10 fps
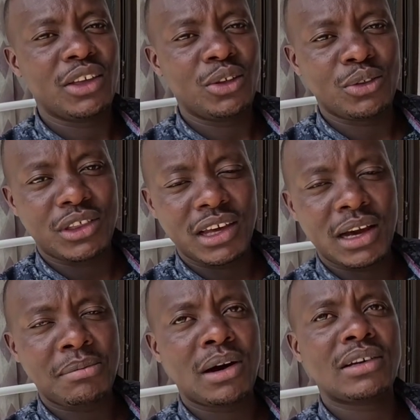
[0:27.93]
you think
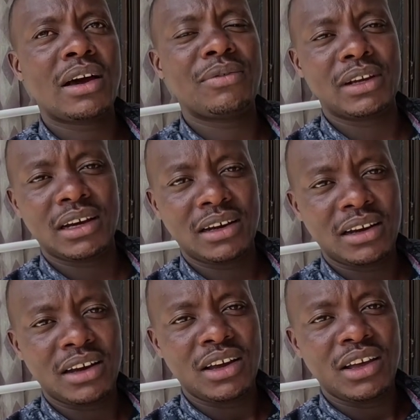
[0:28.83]
about Africa,
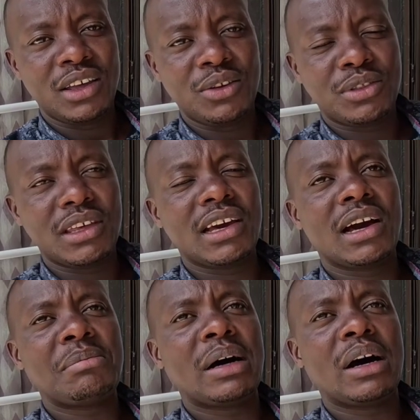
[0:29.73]
you think
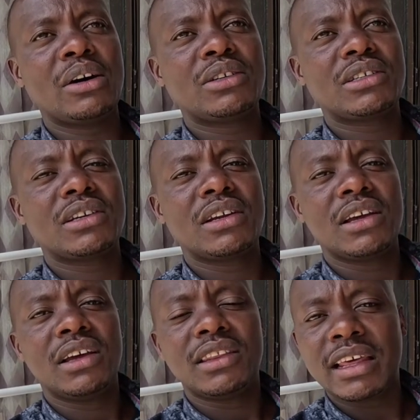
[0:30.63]
about
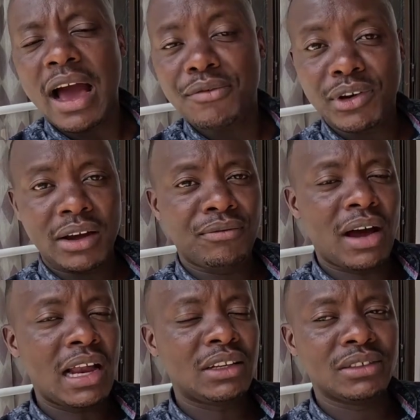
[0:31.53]
the African
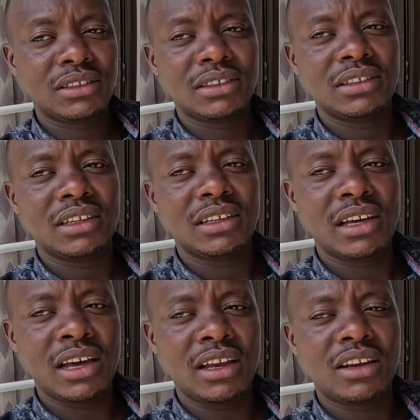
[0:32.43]
values,
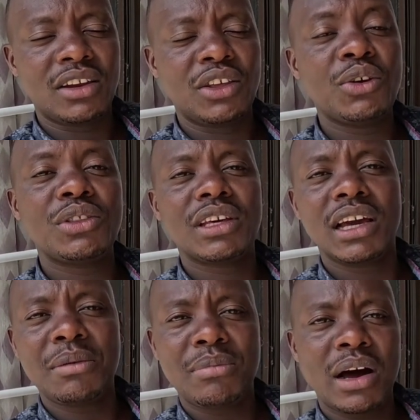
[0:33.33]
and you think
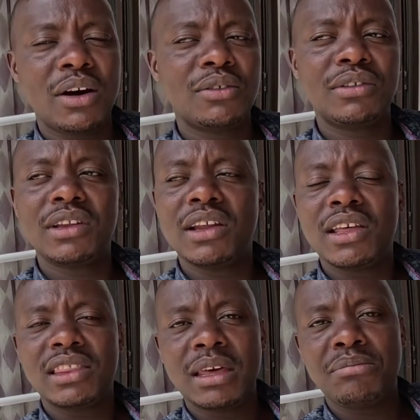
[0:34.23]
about
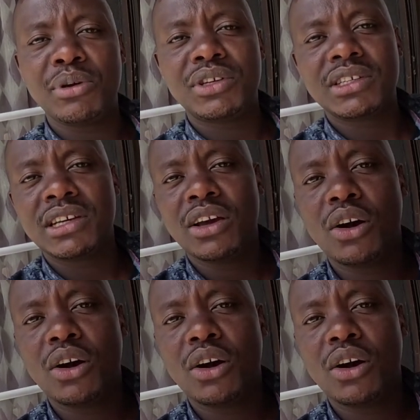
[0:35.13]
the beauty